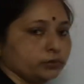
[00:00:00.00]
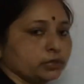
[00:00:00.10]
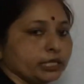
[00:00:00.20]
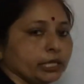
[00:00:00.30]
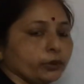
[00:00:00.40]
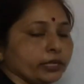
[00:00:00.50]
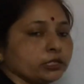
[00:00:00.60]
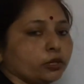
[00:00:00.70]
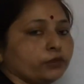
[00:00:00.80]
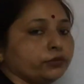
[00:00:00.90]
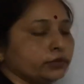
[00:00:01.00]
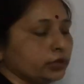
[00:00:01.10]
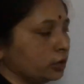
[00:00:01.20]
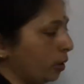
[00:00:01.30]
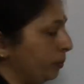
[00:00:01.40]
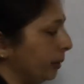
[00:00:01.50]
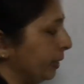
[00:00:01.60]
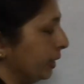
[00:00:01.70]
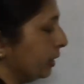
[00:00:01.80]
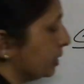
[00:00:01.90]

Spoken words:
sequence of the complementary